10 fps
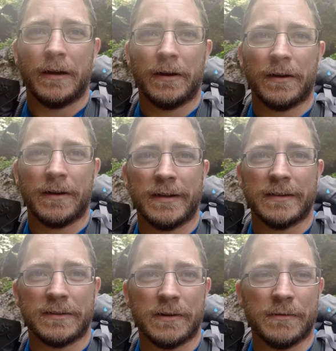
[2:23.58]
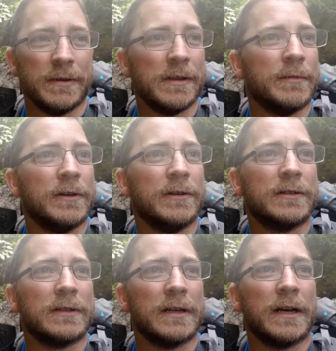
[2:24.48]
Alright, so I'm in the
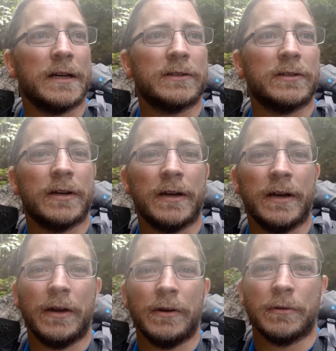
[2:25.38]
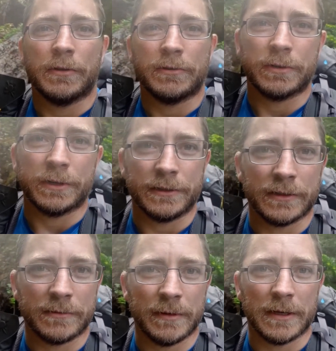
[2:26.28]
Mahoosic Notch, where the trail
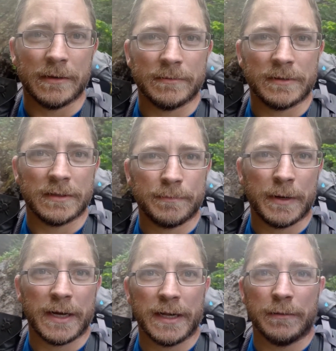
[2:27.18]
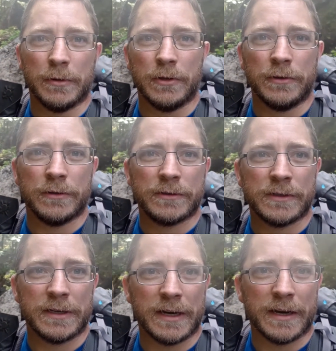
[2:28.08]
just becomes this pile of boulders
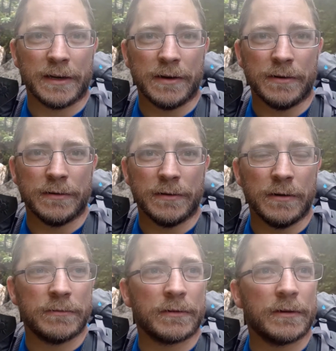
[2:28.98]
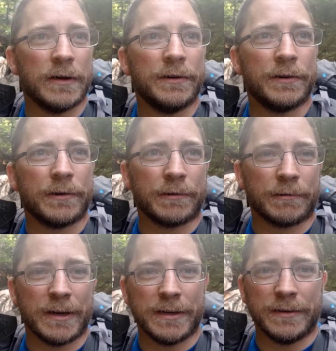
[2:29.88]
and you got to go over, under, and
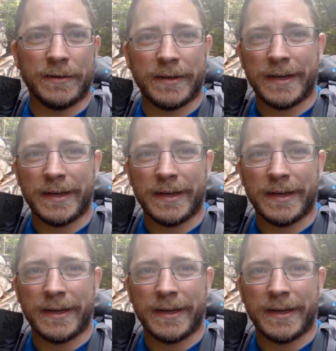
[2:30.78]
around.